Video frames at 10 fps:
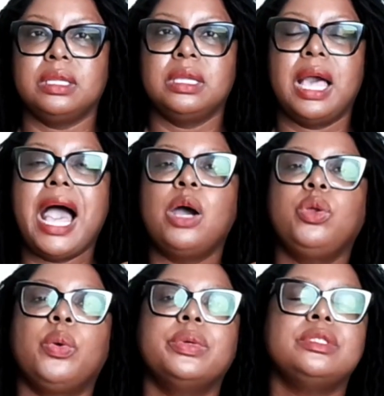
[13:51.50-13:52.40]
How do
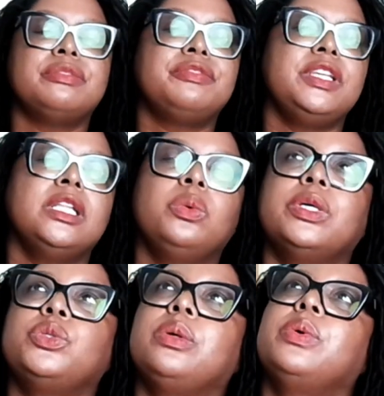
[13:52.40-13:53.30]
I want to feel? What
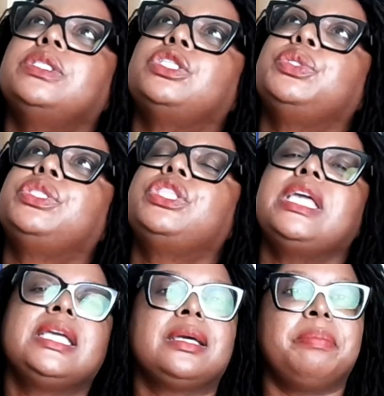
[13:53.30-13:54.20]
do I want to
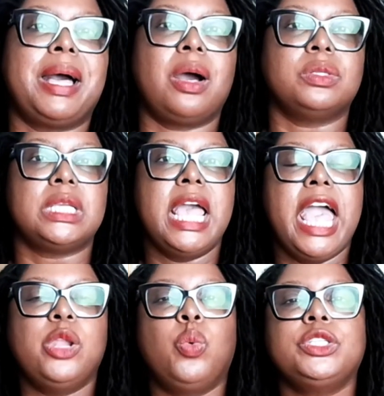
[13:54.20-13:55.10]
think about?
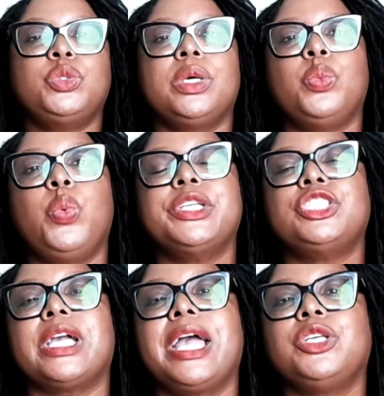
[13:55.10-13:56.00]
And what do I wish
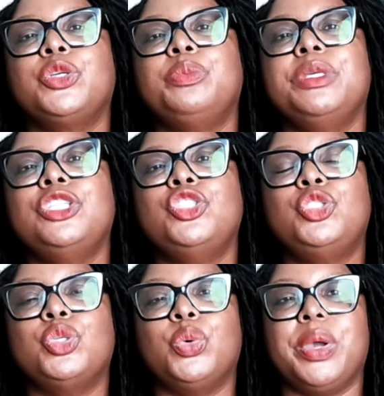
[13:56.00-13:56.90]
I could be
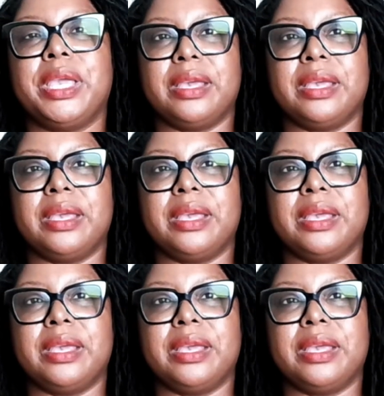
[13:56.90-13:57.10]
doing?